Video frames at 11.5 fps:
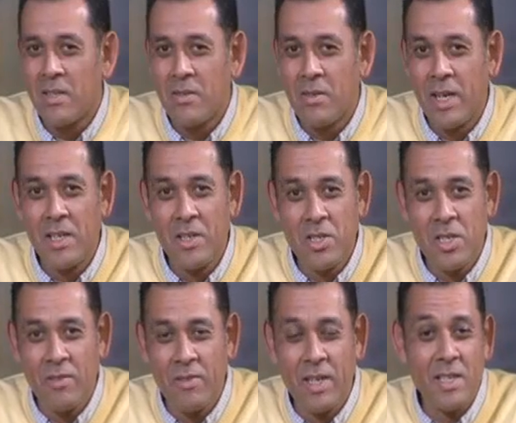great
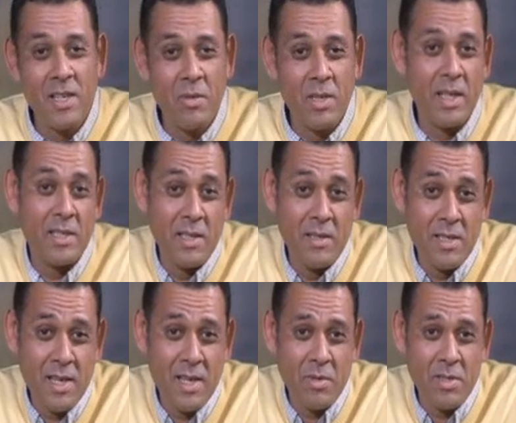initiative, and I tell you what, I did
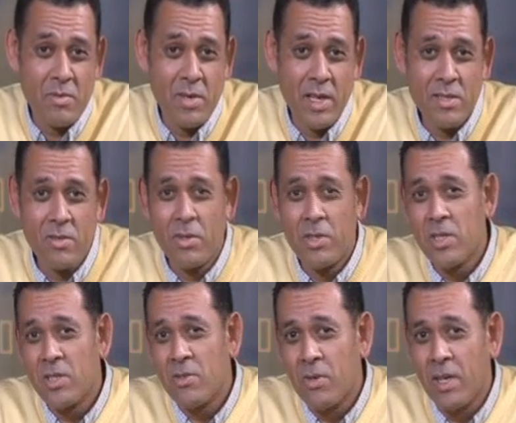say it was a rags to riches
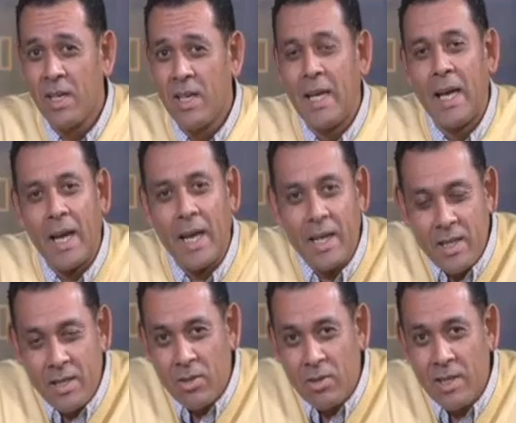story, and he
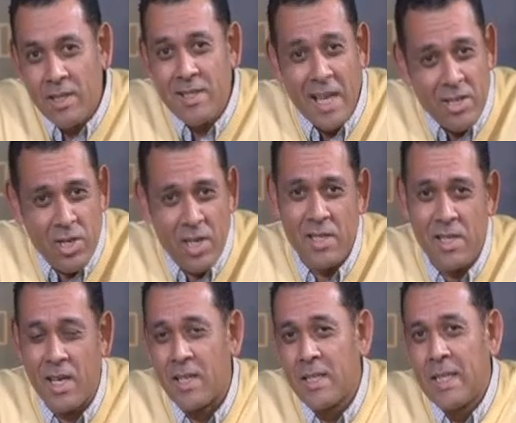told us just
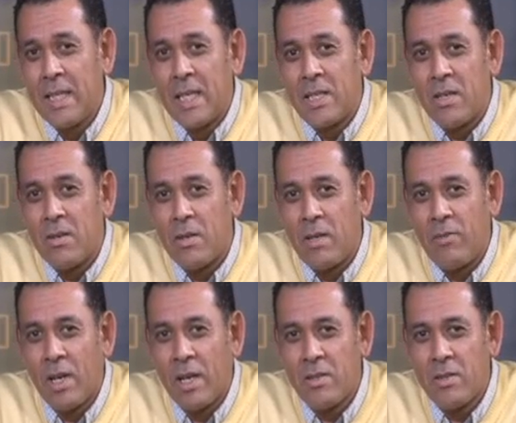that. So if you'd
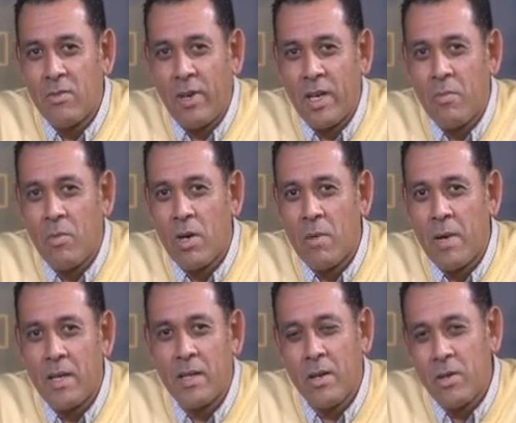like to find out more about
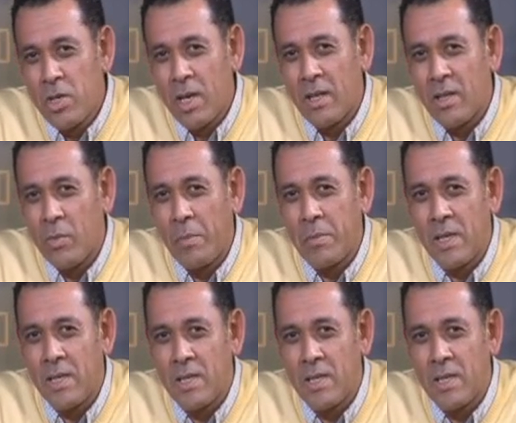it, go and check out the website,